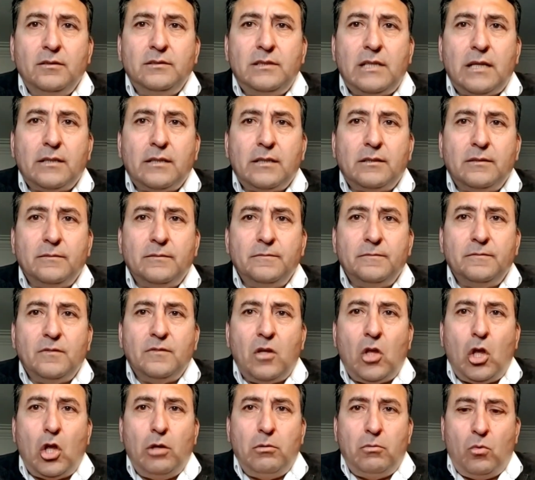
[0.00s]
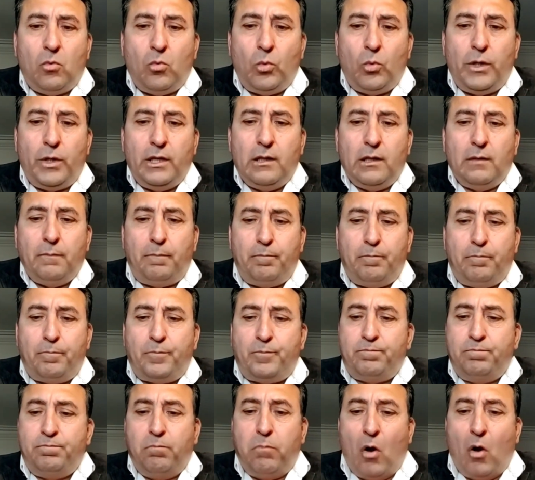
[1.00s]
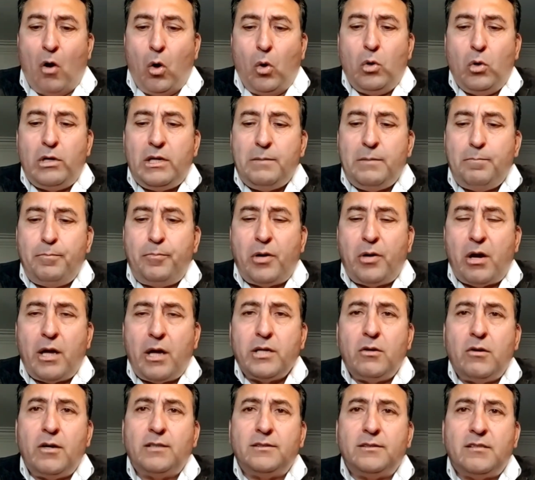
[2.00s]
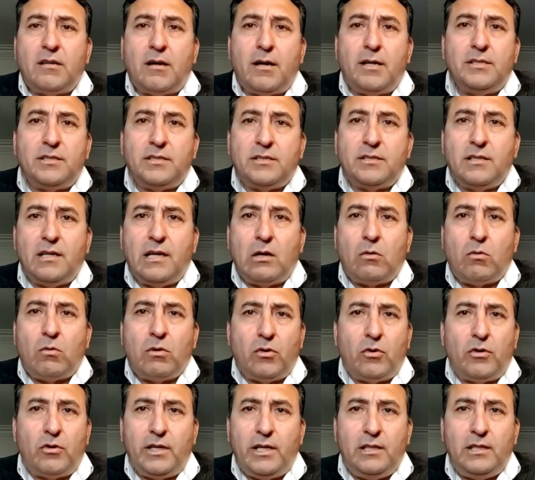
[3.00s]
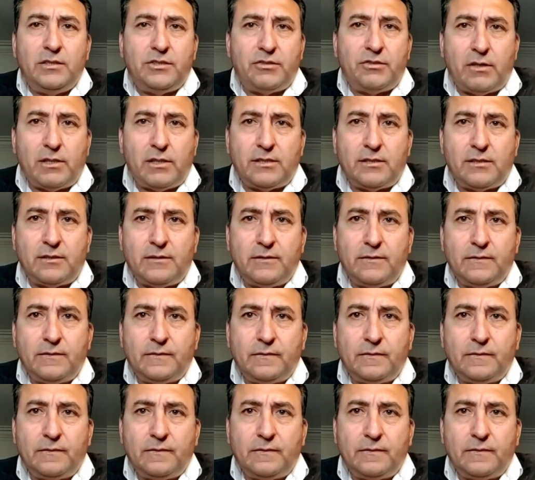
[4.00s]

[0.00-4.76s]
that will only prioritize Ecuador interests.